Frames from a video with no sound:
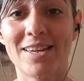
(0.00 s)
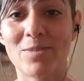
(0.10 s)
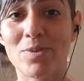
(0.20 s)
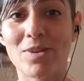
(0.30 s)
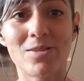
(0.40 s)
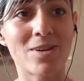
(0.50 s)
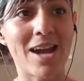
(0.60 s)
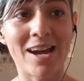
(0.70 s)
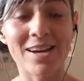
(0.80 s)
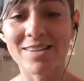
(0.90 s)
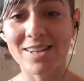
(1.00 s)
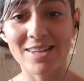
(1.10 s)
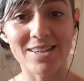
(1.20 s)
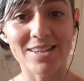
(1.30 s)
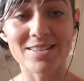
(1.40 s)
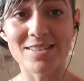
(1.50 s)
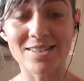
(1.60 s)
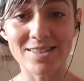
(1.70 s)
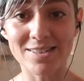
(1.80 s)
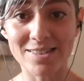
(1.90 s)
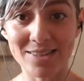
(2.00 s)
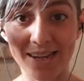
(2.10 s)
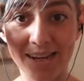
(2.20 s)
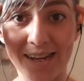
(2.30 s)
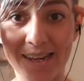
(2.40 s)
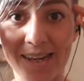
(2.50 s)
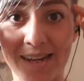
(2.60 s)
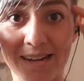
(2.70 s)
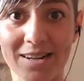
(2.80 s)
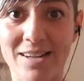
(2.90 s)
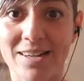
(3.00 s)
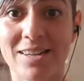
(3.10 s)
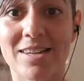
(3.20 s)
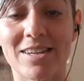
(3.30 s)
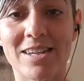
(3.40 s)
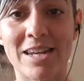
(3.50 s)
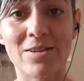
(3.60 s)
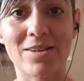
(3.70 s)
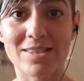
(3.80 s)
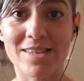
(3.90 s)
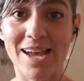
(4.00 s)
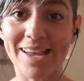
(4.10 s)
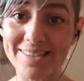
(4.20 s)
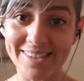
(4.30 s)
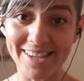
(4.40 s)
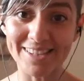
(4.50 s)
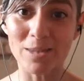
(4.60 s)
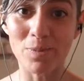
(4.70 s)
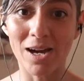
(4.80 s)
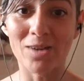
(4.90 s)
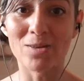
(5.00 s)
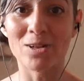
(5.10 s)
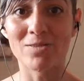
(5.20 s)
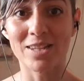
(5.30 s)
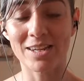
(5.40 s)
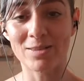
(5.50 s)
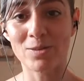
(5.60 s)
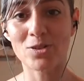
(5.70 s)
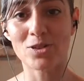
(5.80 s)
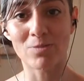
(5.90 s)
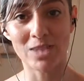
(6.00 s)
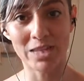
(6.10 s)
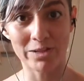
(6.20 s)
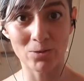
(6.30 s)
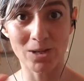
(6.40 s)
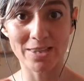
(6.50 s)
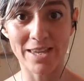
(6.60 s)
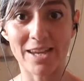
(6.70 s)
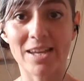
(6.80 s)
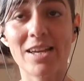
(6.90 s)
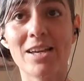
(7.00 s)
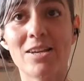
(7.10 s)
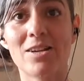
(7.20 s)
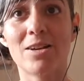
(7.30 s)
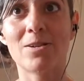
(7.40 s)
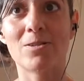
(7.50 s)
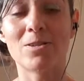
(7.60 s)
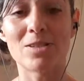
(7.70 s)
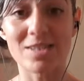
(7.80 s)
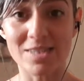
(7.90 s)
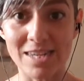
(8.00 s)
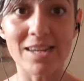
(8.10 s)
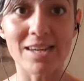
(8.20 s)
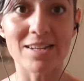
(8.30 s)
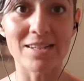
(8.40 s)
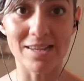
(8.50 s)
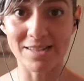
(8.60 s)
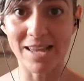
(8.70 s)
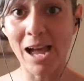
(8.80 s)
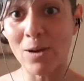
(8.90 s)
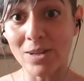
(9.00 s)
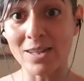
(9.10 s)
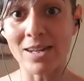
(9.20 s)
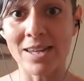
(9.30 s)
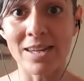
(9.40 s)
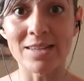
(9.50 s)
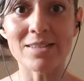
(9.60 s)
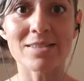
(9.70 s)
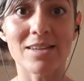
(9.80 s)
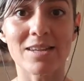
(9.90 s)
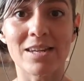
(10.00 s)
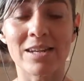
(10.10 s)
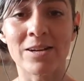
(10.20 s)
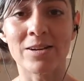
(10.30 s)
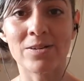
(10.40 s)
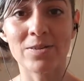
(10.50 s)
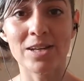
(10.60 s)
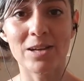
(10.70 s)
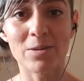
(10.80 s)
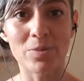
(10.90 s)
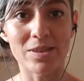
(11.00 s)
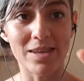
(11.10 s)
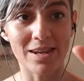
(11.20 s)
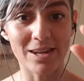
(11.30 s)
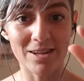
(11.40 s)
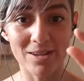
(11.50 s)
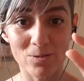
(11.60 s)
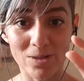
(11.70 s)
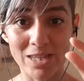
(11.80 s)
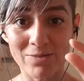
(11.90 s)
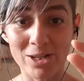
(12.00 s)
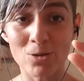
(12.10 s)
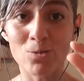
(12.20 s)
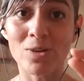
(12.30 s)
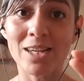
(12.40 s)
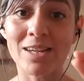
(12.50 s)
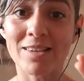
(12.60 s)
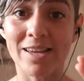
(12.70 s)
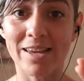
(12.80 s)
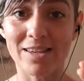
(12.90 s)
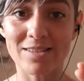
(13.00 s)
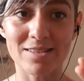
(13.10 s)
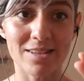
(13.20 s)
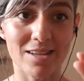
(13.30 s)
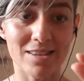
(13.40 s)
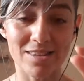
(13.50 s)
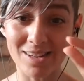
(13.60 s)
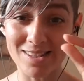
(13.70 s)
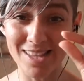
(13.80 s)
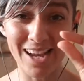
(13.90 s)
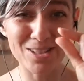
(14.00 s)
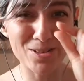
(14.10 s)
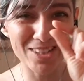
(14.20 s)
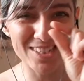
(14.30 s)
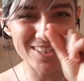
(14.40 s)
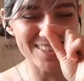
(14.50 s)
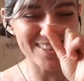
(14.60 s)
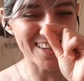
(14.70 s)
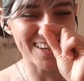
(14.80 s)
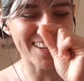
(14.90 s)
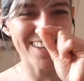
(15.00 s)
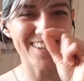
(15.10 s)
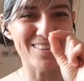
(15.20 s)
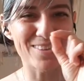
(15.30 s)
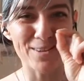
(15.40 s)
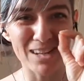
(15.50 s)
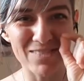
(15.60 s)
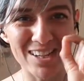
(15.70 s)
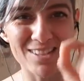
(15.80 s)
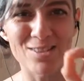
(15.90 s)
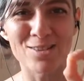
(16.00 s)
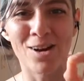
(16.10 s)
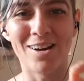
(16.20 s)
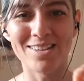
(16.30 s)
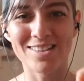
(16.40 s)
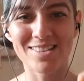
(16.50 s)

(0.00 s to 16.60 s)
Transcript: But in reality, it's just in here. You know, and that's like the power of the illusion. Whenever we like see it as how it is, you know, but then whenever you realize that it's actually just like not even a dot,